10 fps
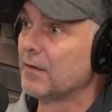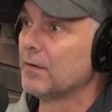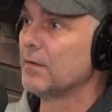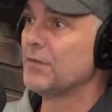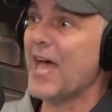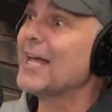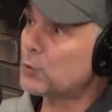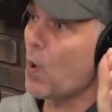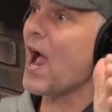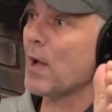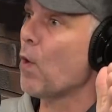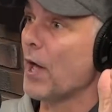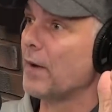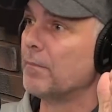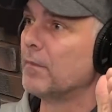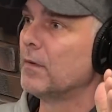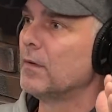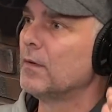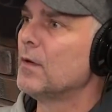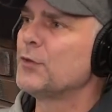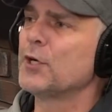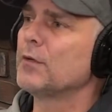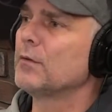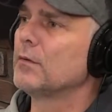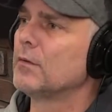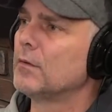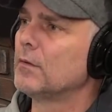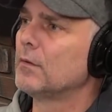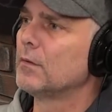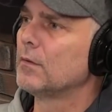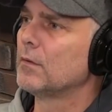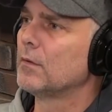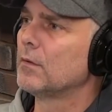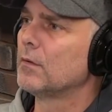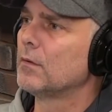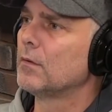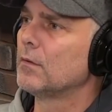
Right. Yeah, but well, that's why I want. You got another RG3 dad you on, on people, your hands too.